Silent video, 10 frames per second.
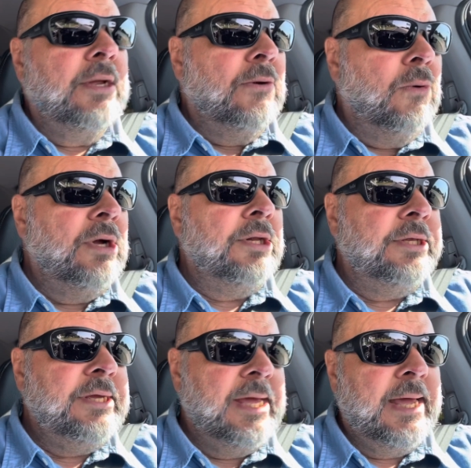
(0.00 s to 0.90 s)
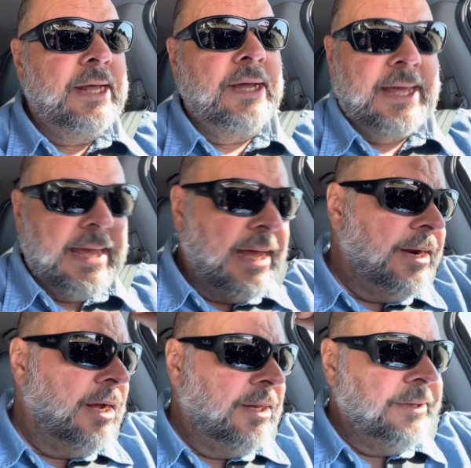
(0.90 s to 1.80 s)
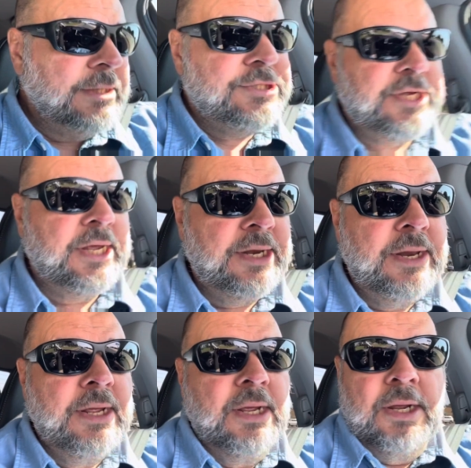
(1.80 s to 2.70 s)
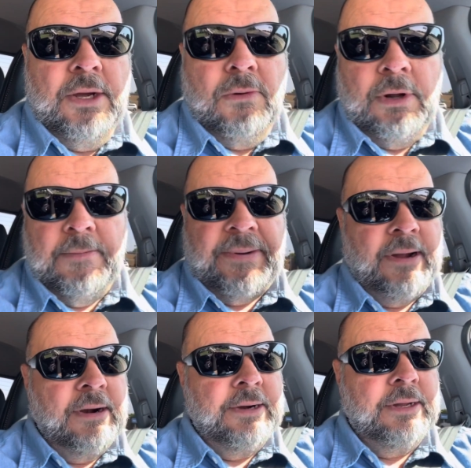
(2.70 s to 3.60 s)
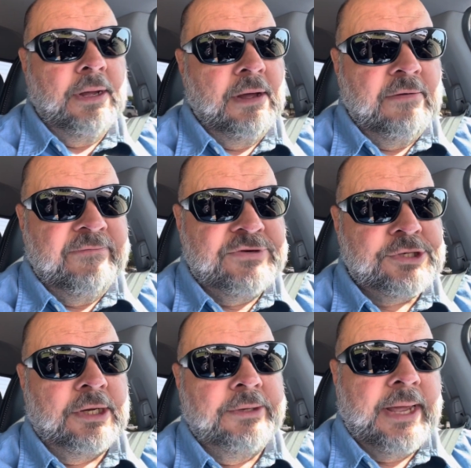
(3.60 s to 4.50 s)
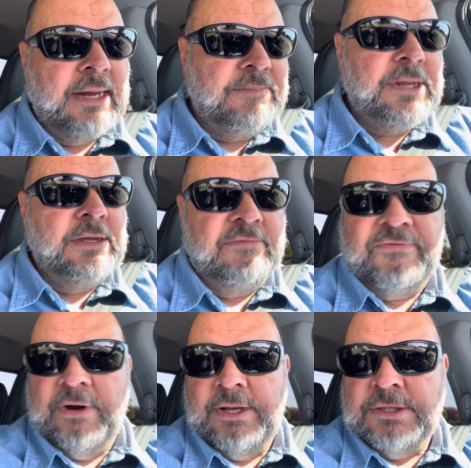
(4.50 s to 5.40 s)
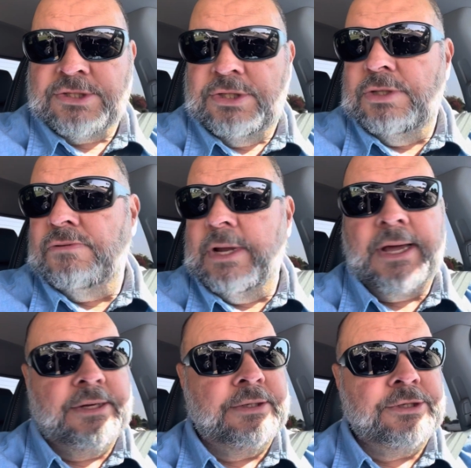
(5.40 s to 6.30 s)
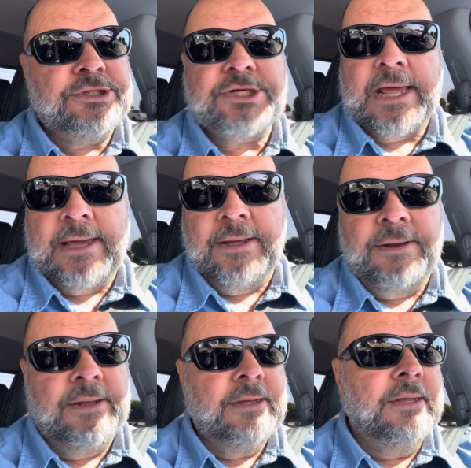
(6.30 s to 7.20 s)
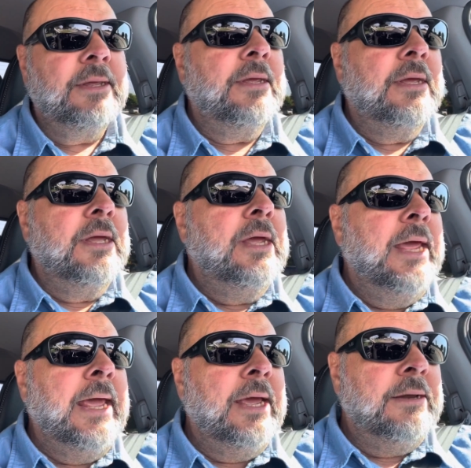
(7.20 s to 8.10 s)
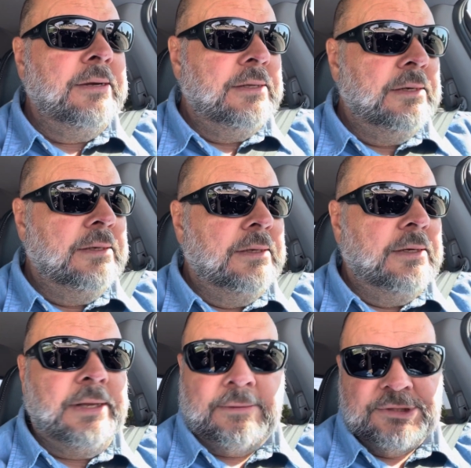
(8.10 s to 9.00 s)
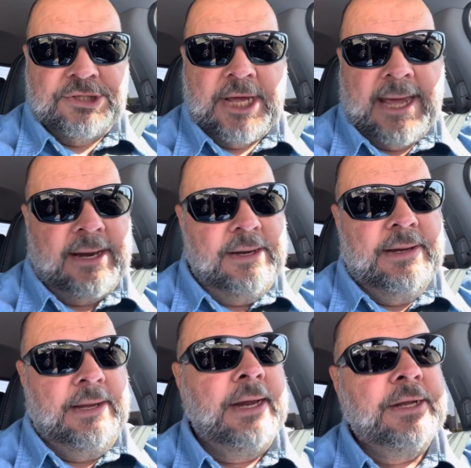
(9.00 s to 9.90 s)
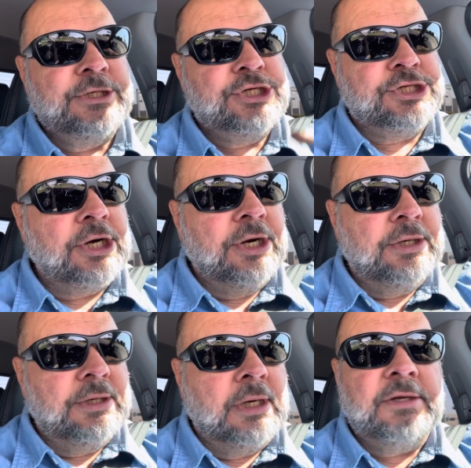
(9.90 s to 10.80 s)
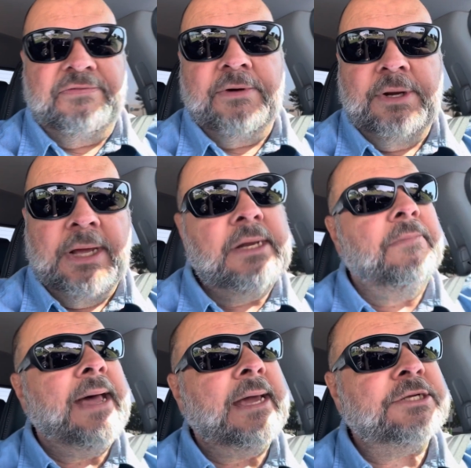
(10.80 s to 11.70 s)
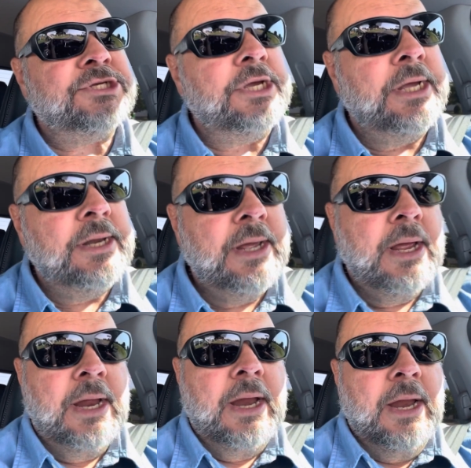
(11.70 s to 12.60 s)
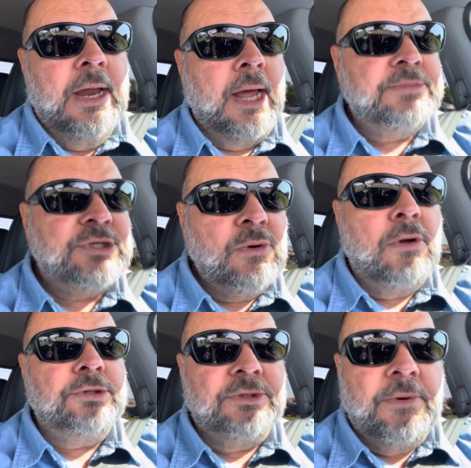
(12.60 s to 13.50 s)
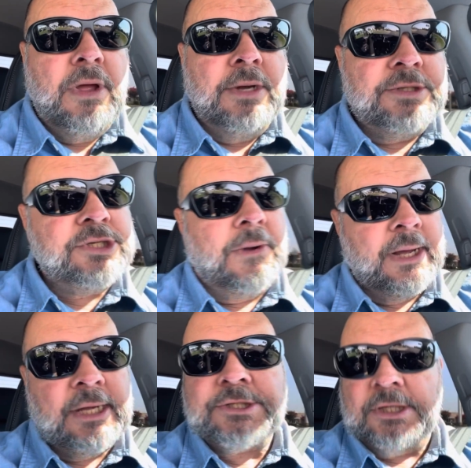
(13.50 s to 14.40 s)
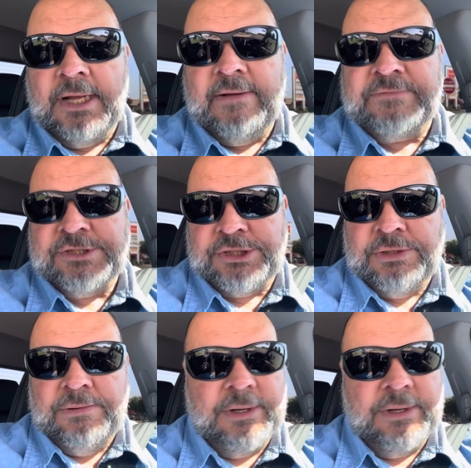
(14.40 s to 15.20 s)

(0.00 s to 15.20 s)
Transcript: Well, he had a hat on that said, what part of shall not be infringed do you not understand? And that was his hat. And his shirt on the front and the back said, I'm too old to run, so I guess I'll have to shoot.